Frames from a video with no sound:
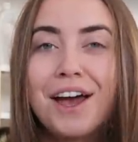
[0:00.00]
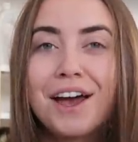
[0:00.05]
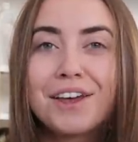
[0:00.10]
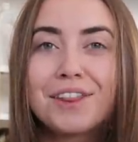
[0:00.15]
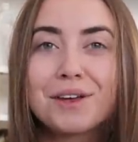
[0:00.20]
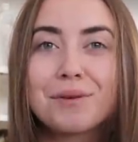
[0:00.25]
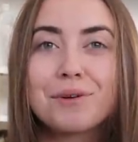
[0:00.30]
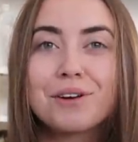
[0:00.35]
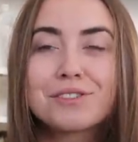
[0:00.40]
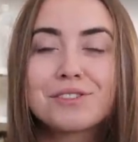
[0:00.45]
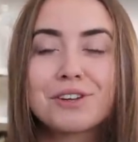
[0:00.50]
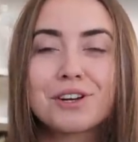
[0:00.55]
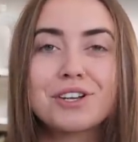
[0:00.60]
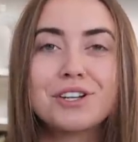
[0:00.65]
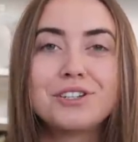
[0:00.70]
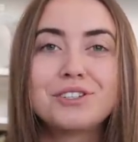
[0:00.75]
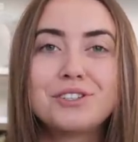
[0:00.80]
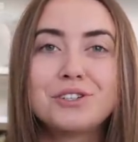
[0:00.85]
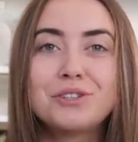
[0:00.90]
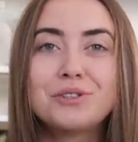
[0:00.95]
I think I'm also
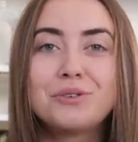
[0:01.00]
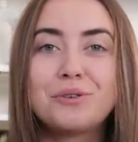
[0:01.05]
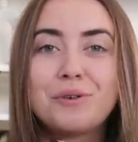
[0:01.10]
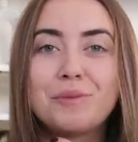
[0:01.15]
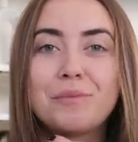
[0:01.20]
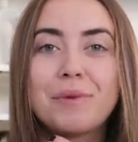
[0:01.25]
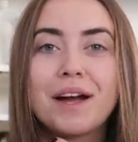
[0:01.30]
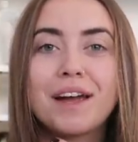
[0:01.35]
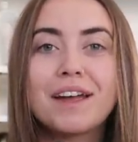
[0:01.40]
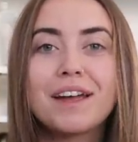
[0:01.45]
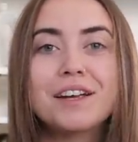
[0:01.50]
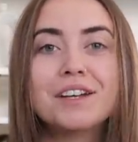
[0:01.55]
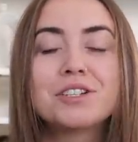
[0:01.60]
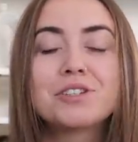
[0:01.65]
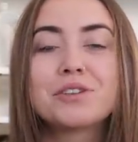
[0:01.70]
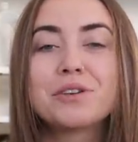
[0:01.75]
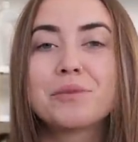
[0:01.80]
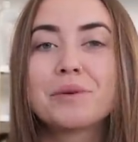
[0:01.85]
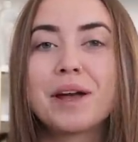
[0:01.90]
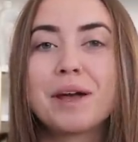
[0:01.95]
gonna do my
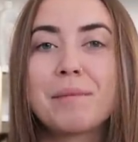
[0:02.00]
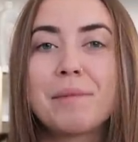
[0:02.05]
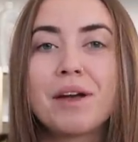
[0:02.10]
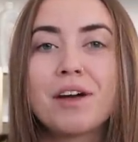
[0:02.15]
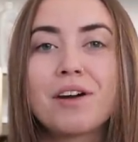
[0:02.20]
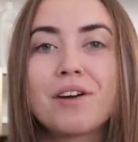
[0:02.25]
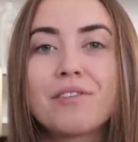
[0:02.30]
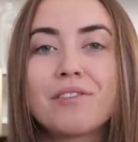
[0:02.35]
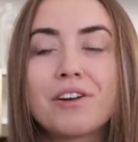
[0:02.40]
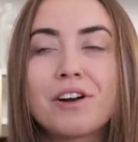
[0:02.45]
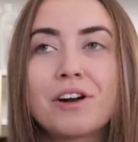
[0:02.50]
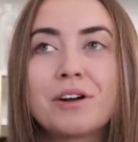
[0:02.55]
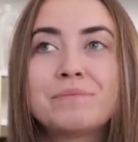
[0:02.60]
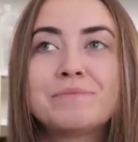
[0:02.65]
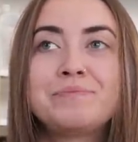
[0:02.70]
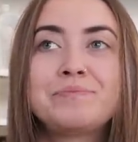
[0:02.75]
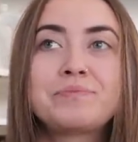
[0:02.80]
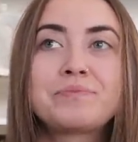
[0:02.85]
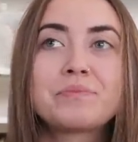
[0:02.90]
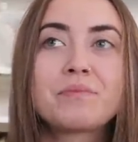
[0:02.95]
entryway
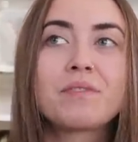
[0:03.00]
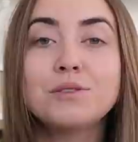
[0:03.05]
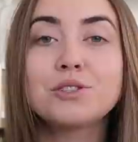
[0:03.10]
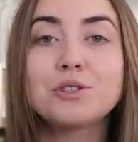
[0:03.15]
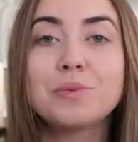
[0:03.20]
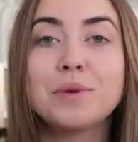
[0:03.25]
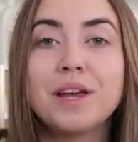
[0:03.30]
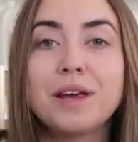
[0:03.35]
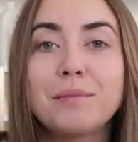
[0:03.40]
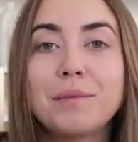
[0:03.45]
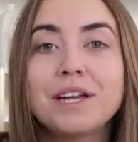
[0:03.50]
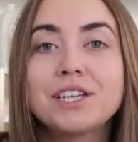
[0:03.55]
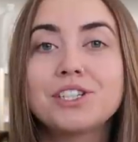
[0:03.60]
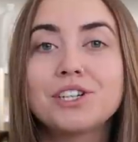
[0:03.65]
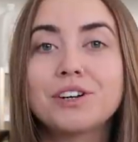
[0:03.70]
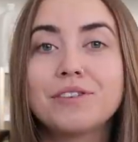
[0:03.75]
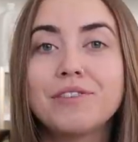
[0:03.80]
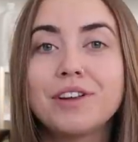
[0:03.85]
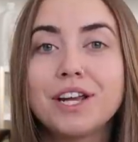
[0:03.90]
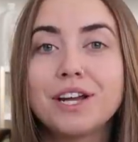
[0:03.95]
makeover, which will be an M A
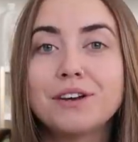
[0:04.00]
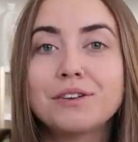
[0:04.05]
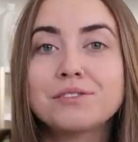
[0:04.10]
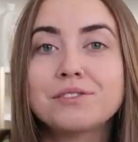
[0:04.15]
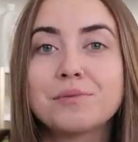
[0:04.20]
channel video.